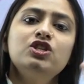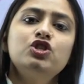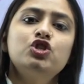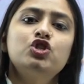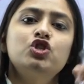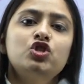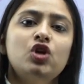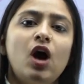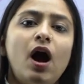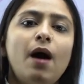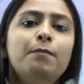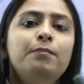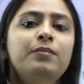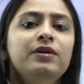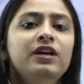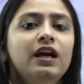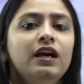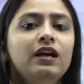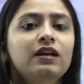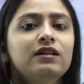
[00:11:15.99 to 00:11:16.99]
is
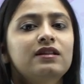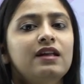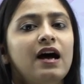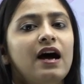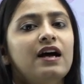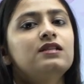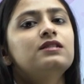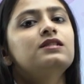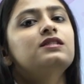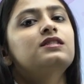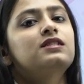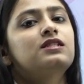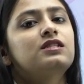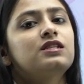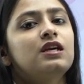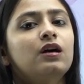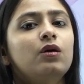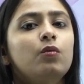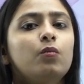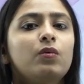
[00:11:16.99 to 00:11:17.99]
sharpening that
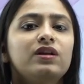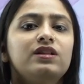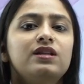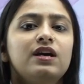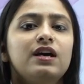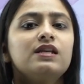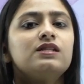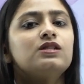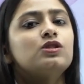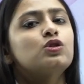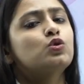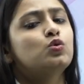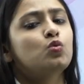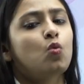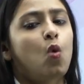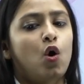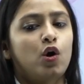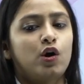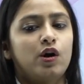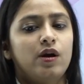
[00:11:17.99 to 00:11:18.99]
stick with his
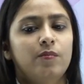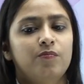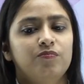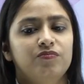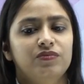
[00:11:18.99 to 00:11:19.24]
sword,